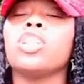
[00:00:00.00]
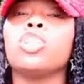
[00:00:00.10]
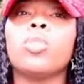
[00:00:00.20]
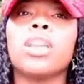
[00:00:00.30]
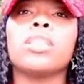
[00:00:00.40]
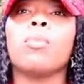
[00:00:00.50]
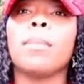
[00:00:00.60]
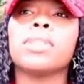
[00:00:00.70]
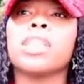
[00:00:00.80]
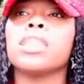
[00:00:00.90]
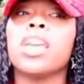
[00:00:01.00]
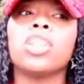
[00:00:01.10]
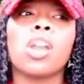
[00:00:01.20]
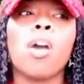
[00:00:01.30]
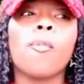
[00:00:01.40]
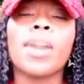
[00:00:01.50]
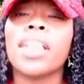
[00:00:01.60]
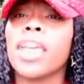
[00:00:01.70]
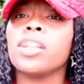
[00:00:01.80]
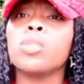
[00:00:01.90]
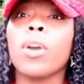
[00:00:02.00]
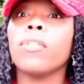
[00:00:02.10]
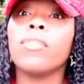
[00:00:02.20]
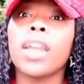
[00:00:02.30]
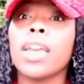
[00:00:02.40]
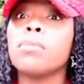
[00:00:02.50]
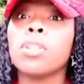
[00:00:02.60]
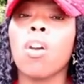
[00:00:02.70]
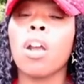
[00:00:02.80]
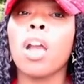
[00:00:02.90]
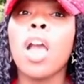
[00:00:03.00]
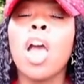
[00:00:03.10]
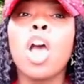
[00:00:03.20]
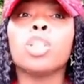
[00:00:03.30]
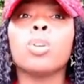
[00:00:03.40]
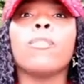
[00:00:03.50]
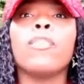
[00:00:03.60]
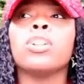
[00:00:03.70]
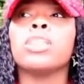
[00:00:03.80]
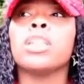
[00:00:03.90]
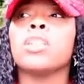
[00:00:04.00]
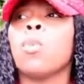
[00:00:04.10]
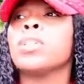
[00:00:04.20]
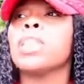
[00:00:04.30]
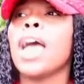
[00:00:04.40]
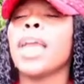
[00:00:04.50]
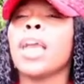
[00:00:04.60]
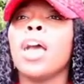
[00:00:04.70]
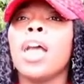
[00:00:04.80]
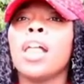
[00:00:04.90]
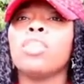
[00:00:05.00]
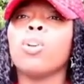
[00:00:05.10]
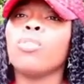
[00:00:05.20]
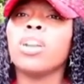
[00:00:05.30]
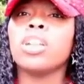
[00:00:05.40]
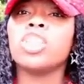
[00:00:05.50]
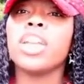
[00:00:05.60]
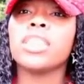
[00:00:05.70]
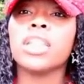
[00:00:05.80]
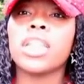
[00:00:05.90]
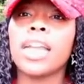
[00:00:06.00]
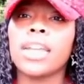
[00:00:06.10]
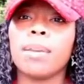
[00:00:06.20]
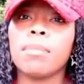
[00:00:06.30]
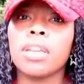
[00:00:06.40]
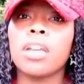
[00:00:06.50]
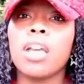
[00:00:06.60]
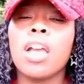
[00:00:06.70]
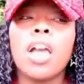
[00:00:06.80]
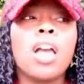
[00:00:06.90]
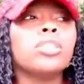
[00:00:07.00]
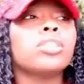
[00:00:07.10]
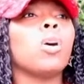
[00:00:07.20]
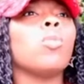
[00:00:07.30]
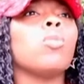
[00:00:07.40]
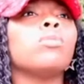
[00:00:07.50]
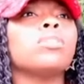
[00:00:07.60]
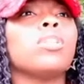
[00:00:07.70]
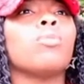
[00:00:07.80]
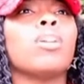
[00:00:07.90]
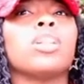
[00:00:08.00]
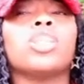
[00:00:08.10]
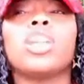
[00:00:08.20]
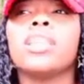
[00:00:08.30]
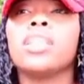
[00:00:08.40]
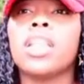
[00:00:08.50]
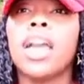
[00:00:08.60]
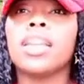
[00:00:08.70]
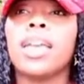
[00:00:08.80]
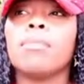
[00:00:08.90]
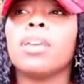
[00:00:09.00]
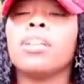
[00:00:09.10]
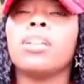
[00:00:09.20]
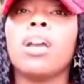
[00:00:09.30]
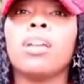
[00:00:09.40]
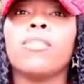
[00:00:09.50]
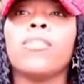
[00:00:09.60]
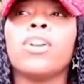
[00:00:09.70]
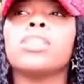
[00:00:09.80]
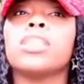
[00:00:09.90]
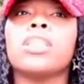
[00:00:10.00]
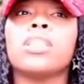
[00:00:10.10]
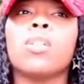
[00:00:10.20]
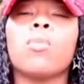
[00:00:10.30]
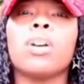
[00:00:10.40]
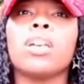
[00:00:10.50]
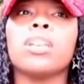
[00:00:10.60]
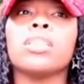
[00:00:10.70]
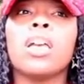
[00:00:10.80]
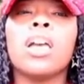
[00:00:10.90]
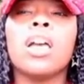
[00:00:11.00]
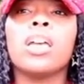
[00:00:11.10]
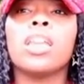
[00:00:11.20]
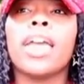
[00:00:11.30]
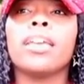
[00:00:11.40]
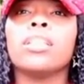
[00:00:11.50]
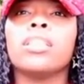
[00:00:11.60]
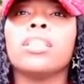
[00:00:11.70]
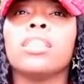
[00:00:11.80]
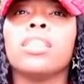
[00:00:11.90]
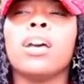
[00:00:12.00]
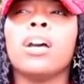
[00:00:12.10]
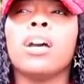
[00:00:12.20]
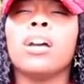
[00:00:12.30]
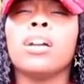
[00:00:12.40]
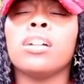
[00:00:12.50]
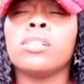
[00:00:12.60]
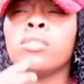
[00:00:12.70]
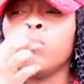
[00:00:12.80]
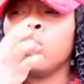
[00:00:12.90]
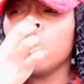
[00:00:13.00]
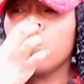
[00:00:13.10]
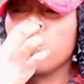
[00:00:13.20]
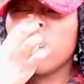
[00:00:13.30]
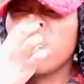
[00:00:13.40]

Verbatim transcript: a show that's a representation of what i think twin flames are so the first season was like the runner chaser dynamic so the runner chaser dynamic on the first season was like the uh, duke